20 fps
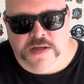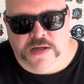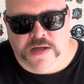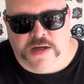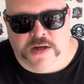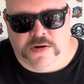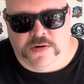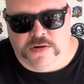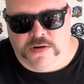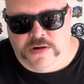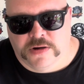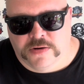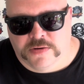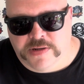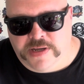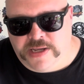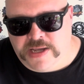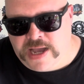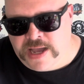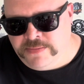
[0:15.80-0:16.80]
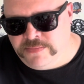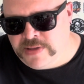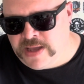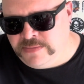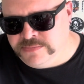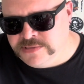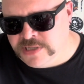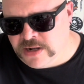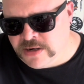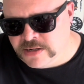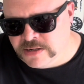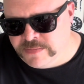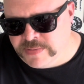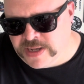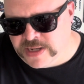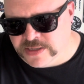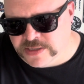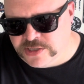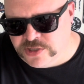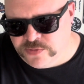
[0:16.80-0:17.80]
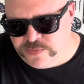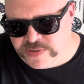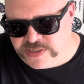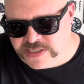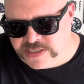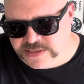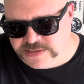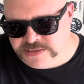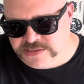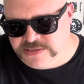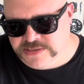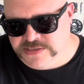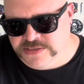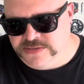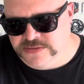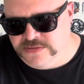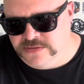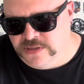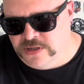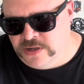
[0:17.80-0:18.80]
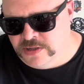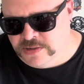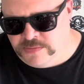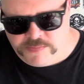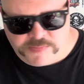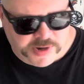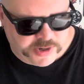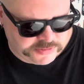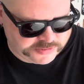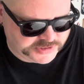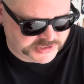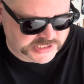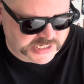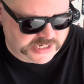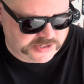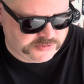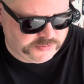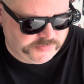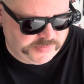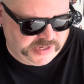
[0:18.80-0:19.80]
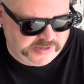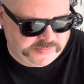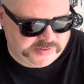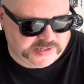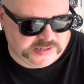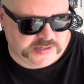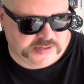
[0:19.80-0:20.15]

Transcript: Oh, okay. I'm talking about cubic inches on a motorcycle, baby.